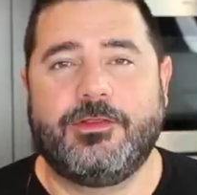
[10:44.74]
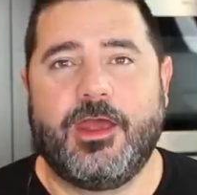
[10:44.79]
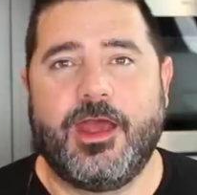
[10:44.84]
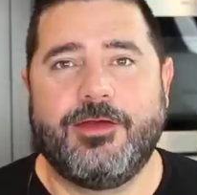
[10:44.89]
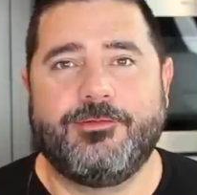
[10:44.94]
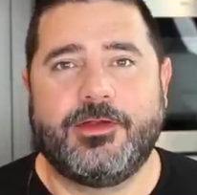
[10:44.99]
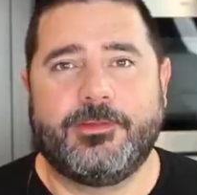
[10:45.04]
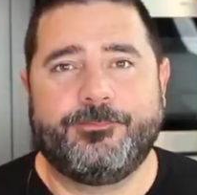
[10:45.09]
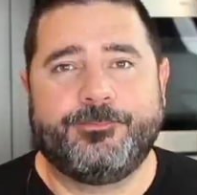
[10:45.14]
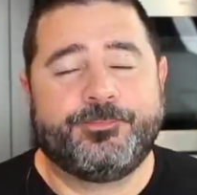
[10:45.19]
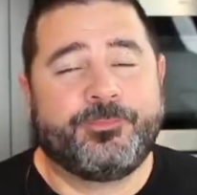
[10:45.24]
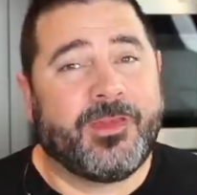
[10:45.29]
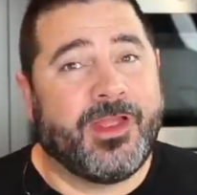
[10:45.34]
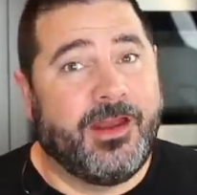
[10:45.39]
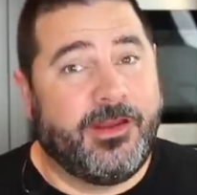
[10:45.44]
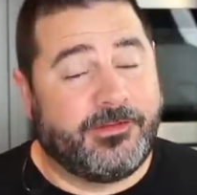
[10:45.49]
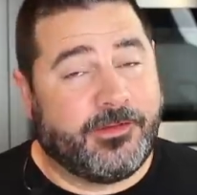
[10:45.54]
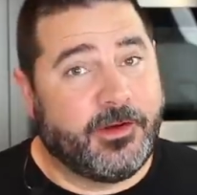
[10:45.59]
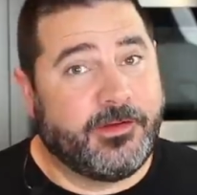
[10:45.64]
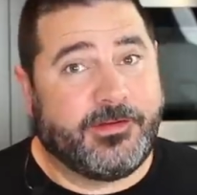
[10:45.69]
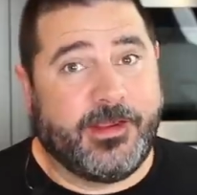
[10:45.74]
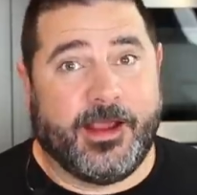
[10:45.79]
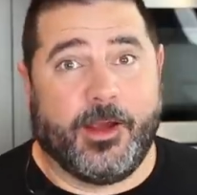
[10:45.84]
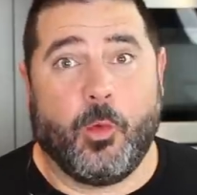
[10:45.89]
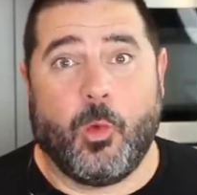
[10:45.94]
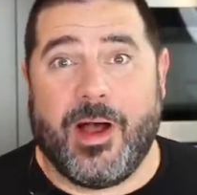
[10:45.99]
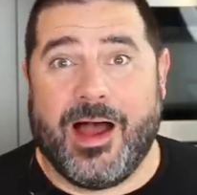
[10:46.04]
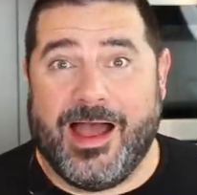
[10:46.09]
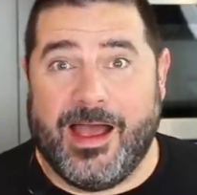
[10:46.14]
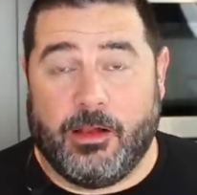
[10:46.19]
the oven and it's gonna take a
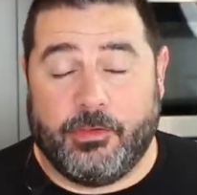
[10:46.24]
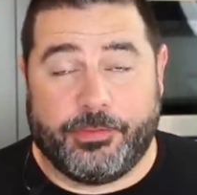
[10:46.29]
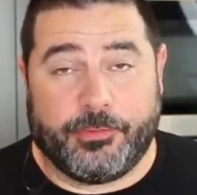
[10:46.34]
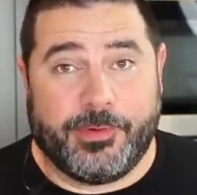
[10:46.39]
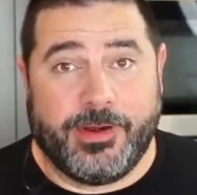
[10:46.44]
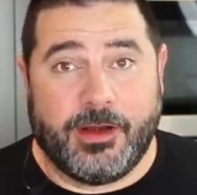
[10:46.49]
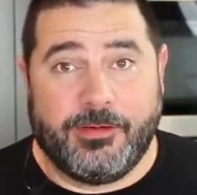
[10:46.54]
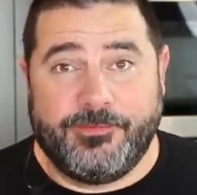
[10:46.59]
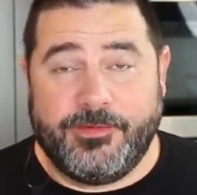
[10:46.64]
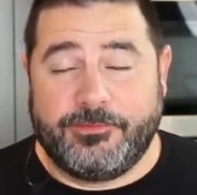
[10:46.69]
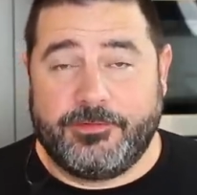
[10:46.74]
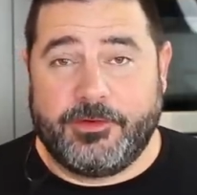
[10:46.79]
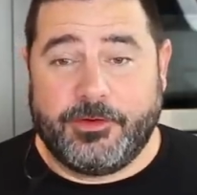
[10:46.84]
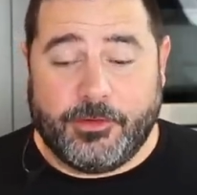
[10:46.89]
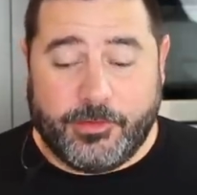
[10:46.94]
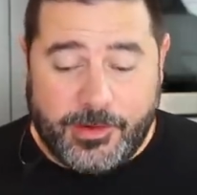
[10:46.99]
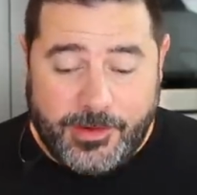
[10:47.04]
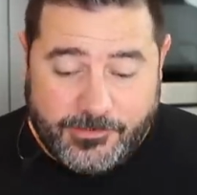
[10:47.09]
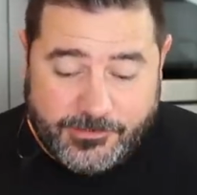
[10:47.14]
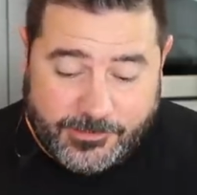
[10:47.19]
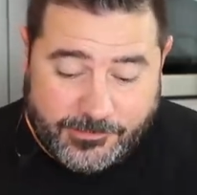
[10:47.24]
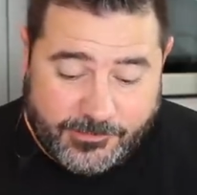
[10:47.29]
while. 350 degrees,